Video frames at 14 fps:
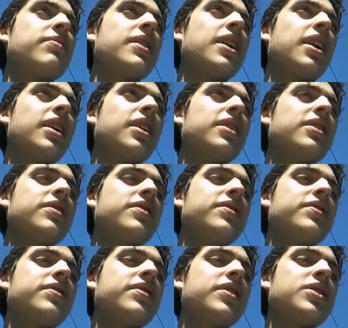Yeah,
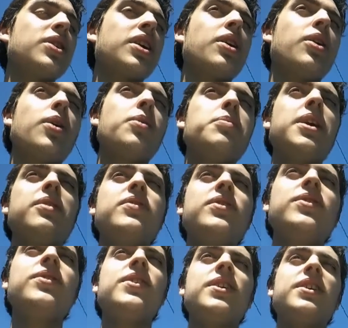it's like a homemade
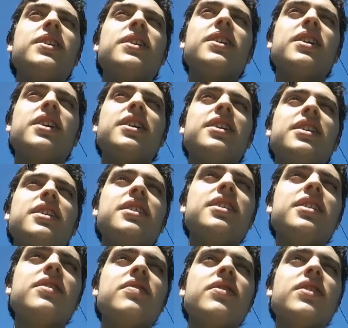movie. It
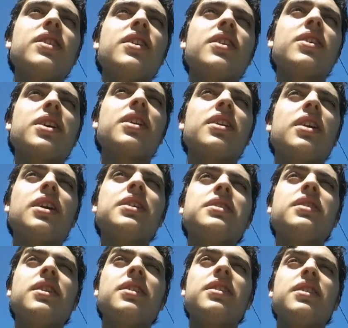looked like it cost
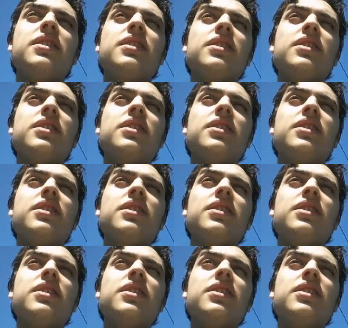nothing.